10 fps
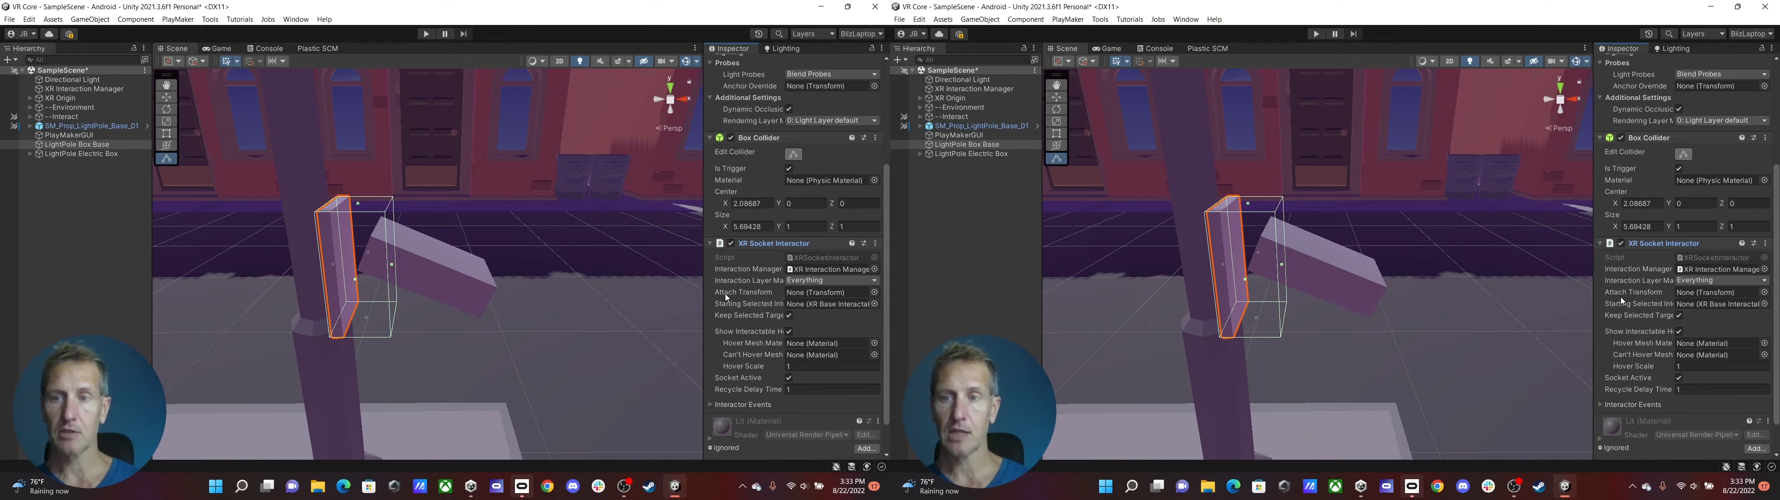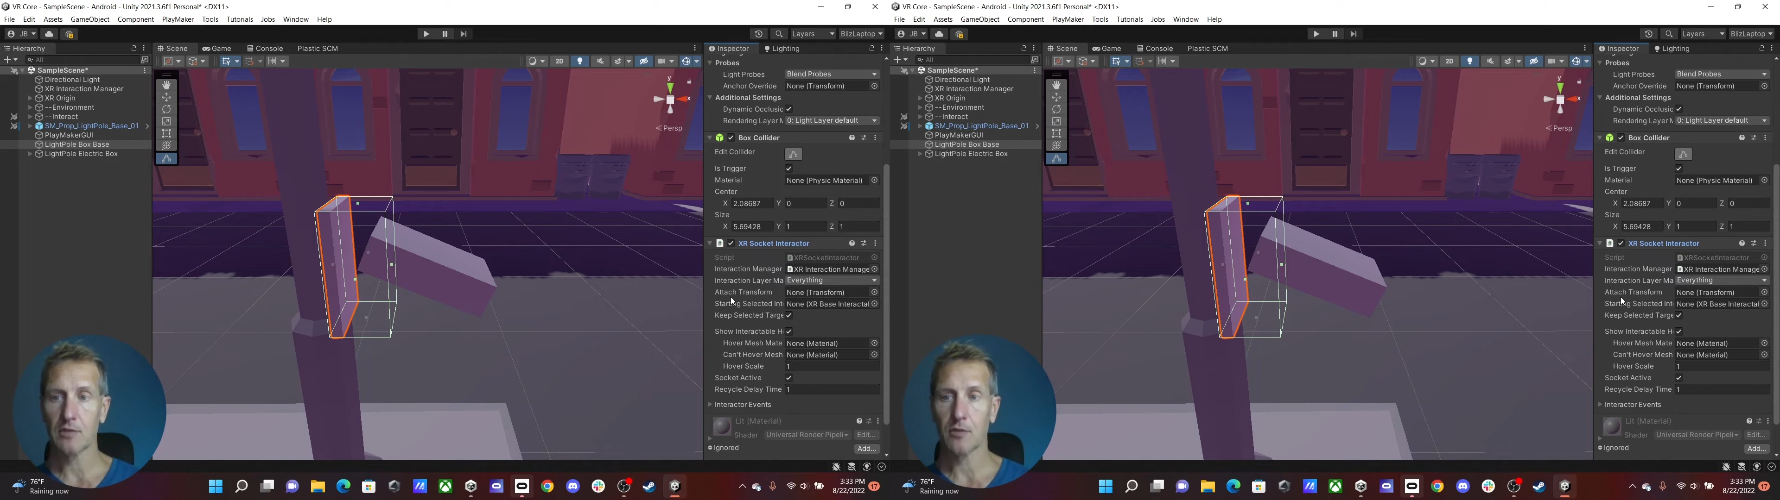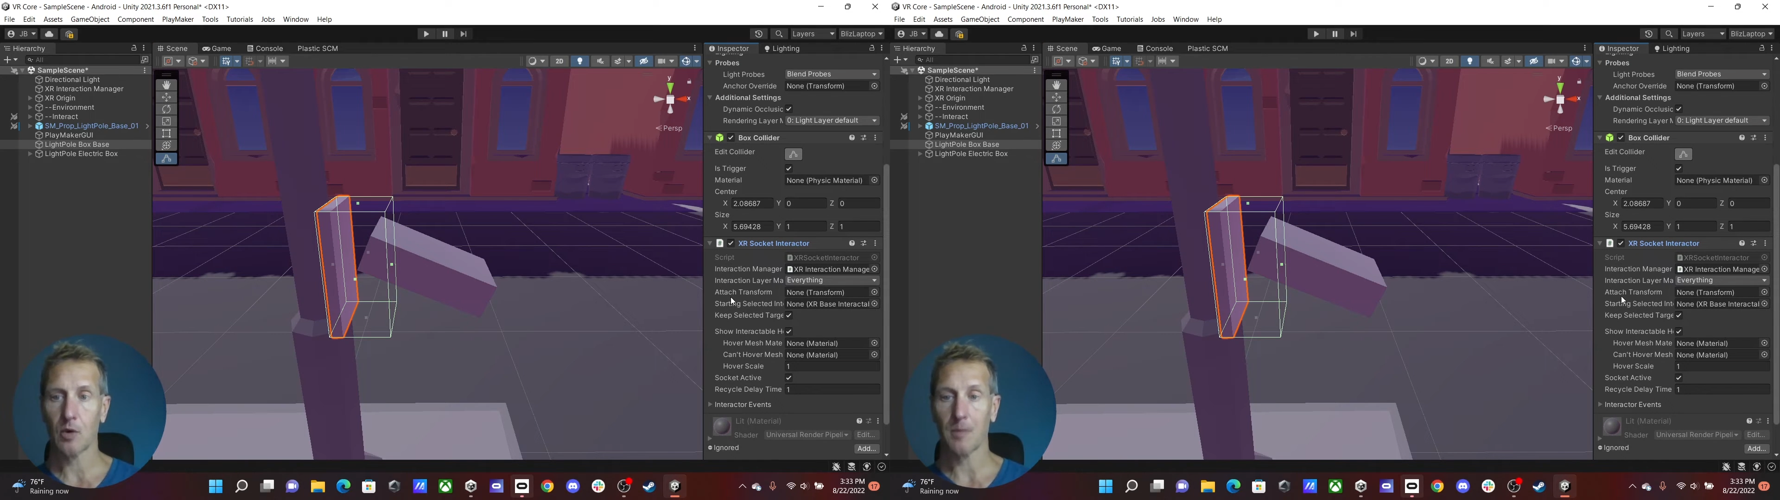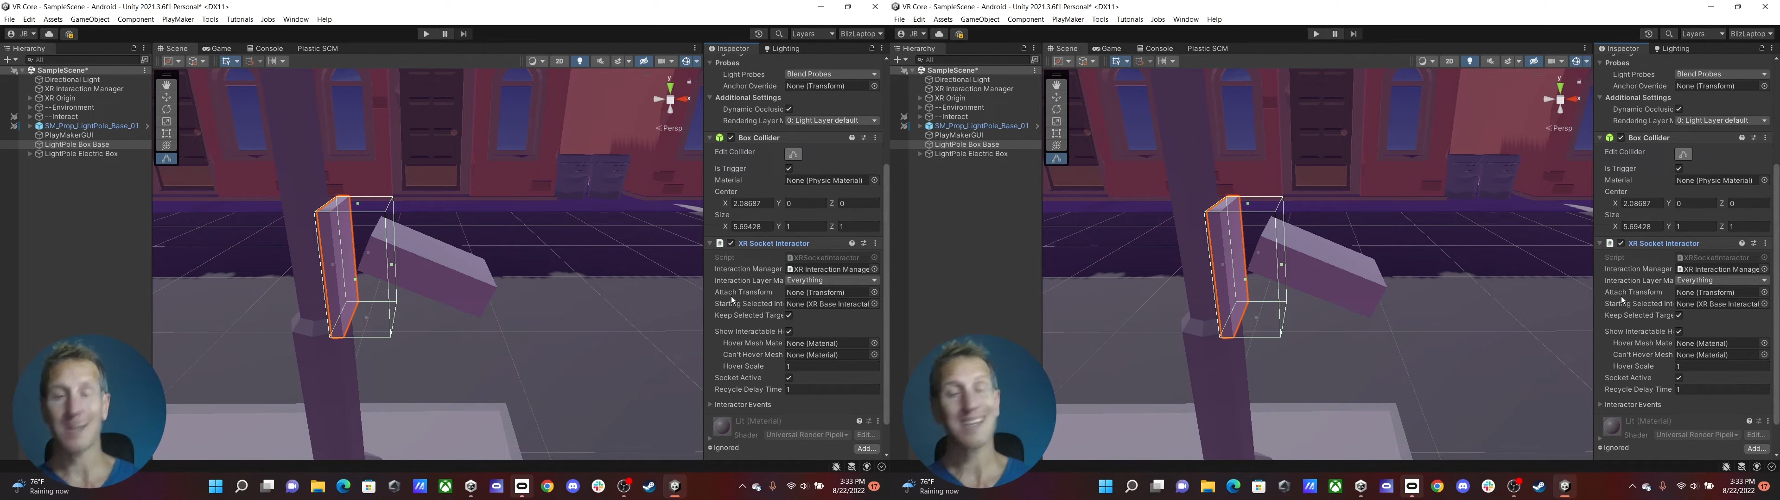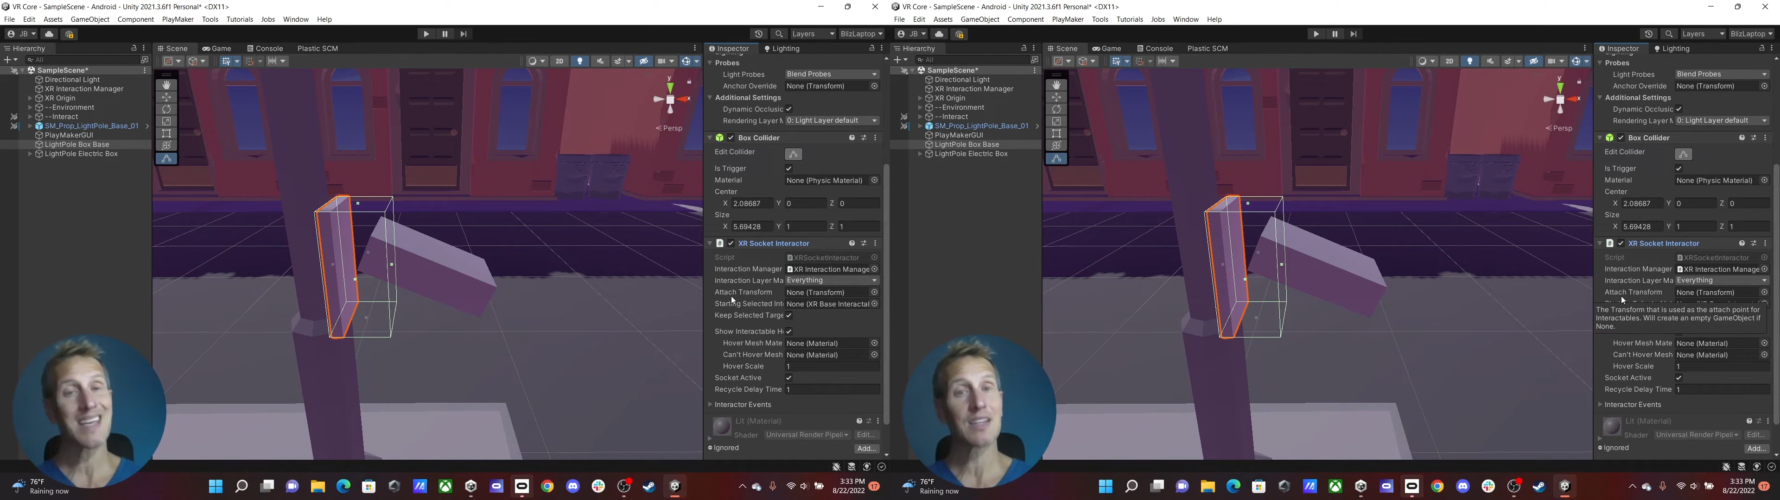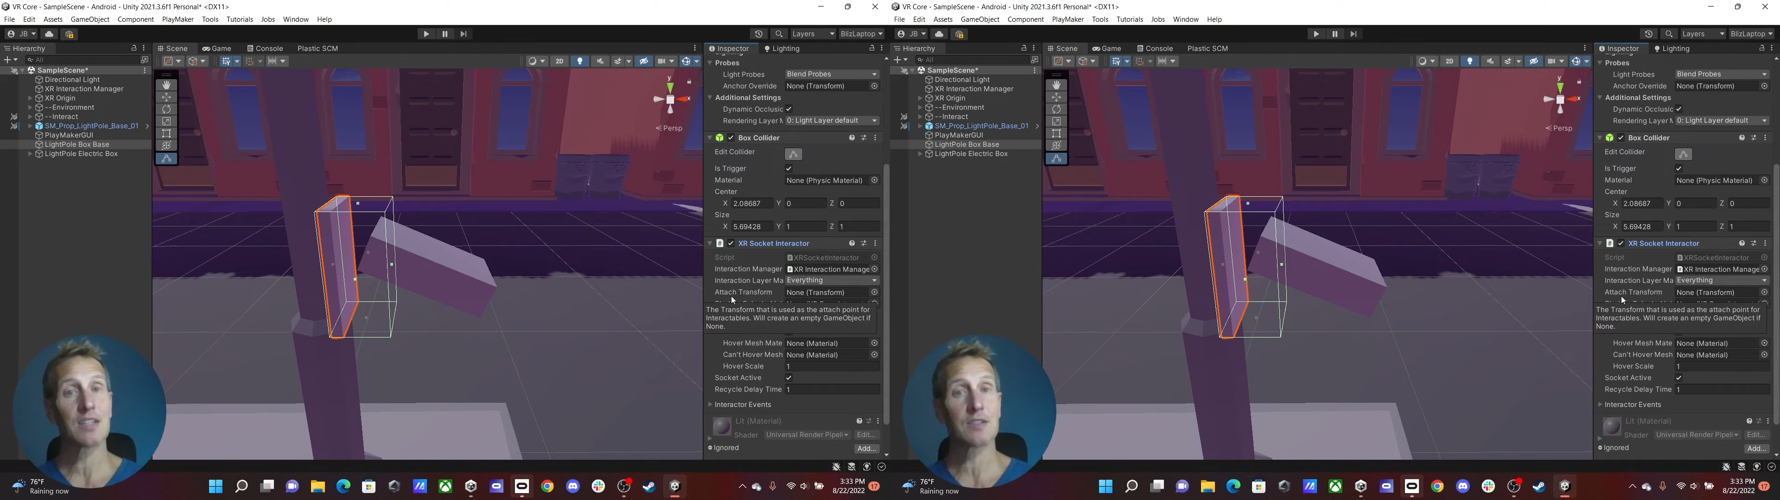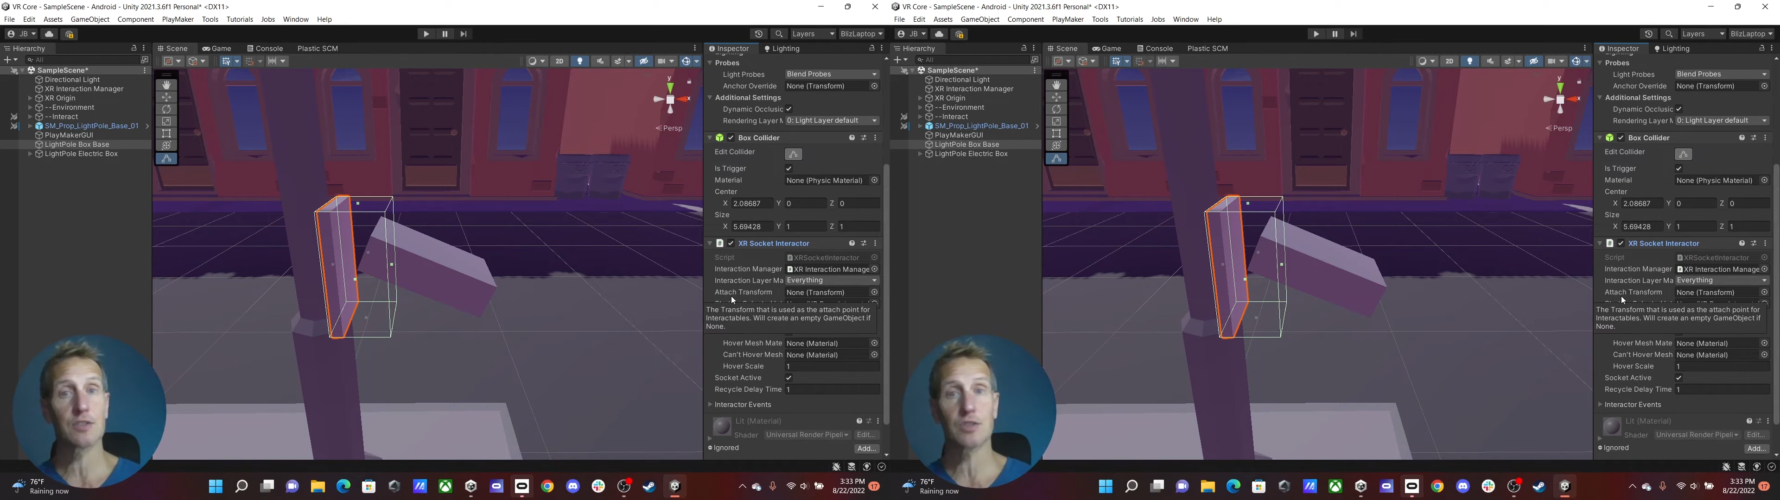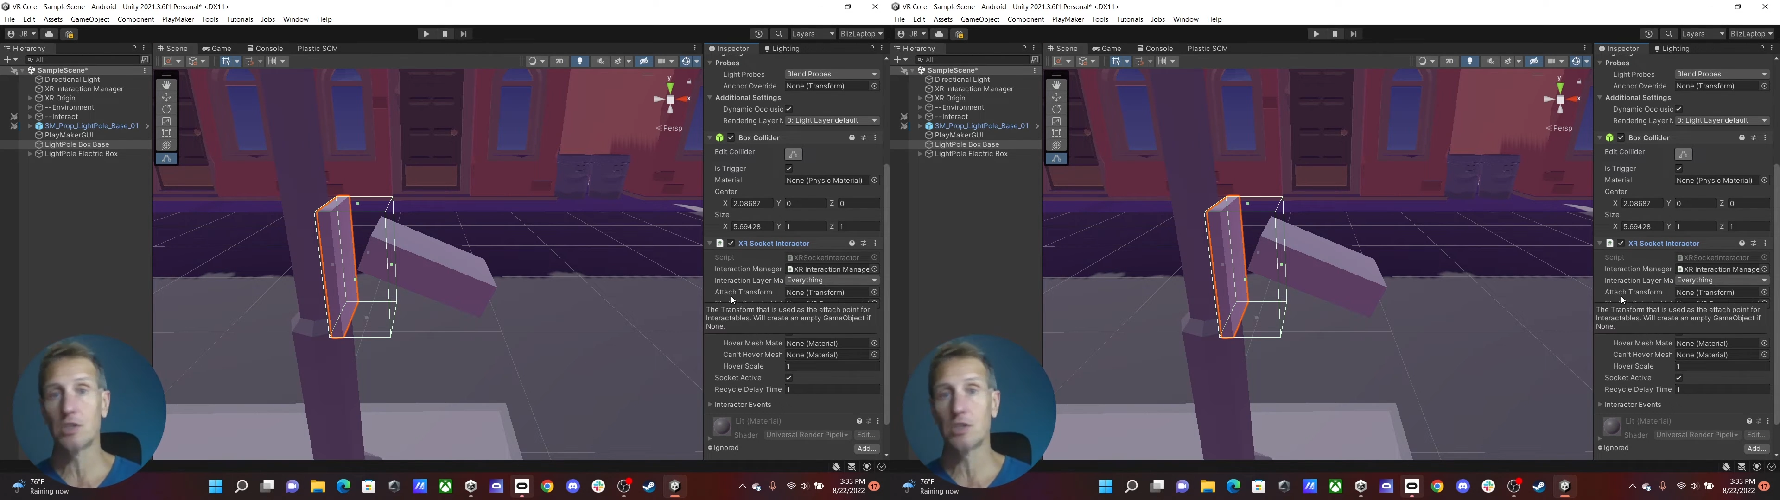transform. Again, this is